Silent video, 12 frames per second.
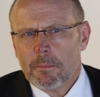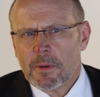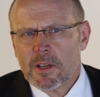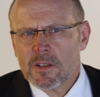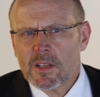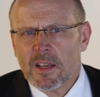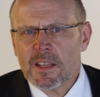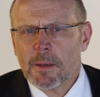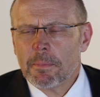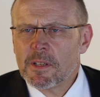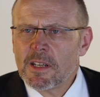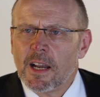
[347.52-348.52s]
Because I
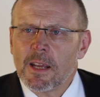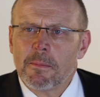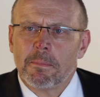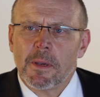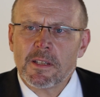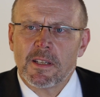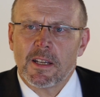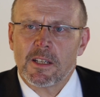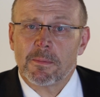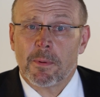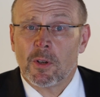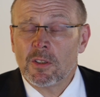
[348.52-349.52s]
think particularly in
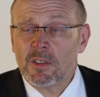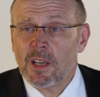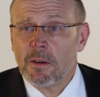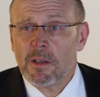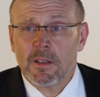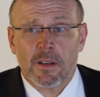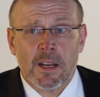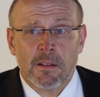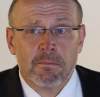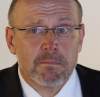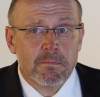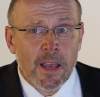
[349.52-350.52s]
business, but also
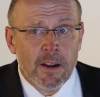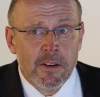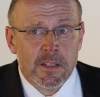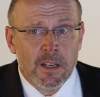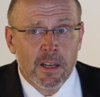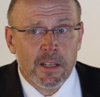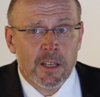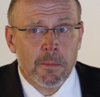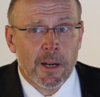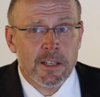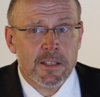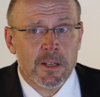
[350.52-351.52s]
in areas like
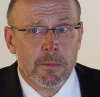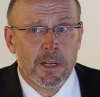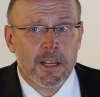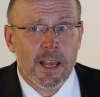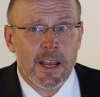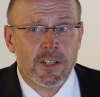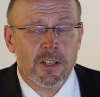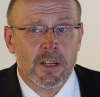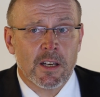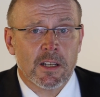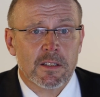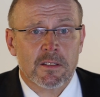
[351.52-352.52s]
humanities, communication,
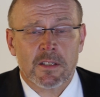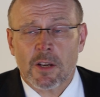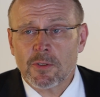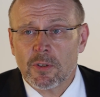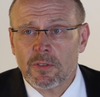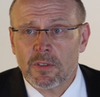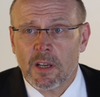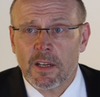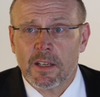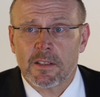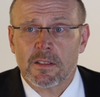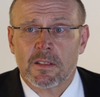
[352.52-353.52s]
arts, social
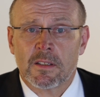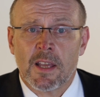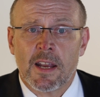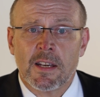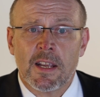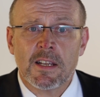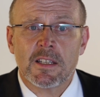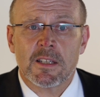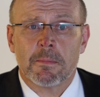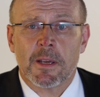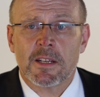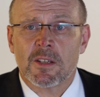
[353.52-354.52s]
science, there needs
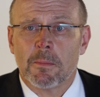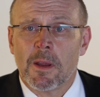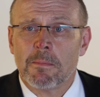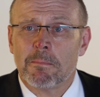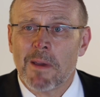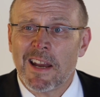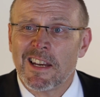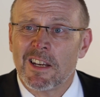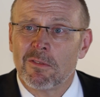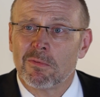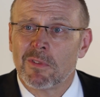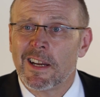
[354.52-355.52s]
to be some embedded
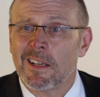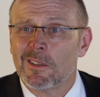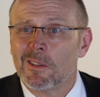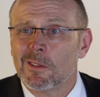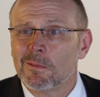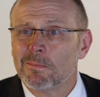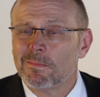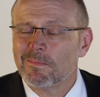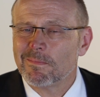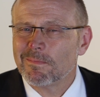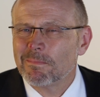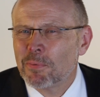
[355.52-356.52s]
real
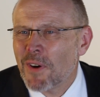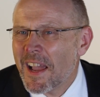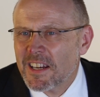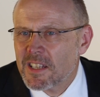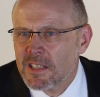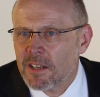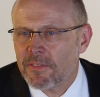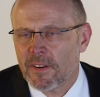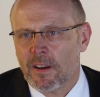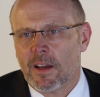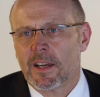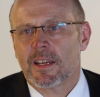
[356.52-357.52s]
practice, if
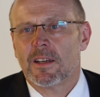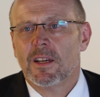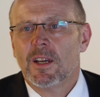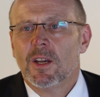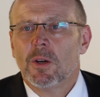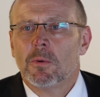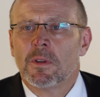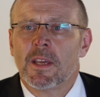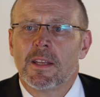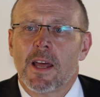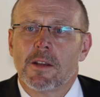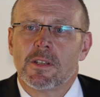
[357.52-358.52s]
you like,
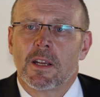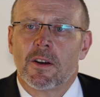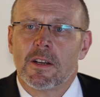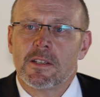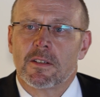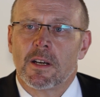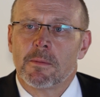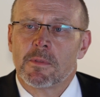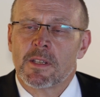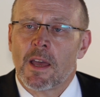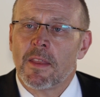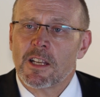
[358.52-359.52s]
within those degree streams.
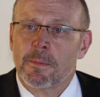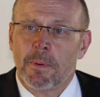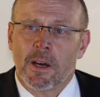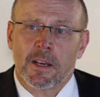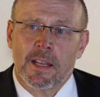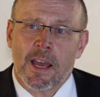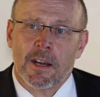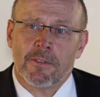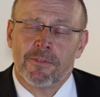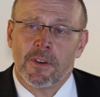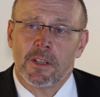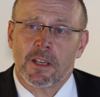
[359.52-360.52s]
So that's part of that
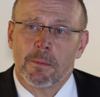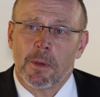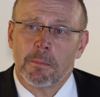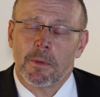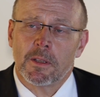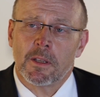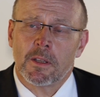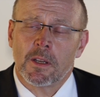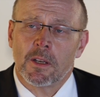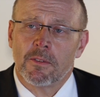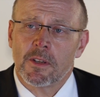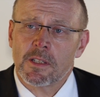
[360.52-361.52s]
further commitment that
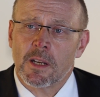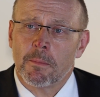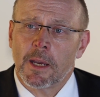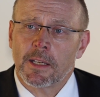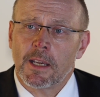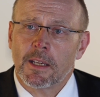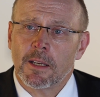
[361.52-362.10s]
the university are making.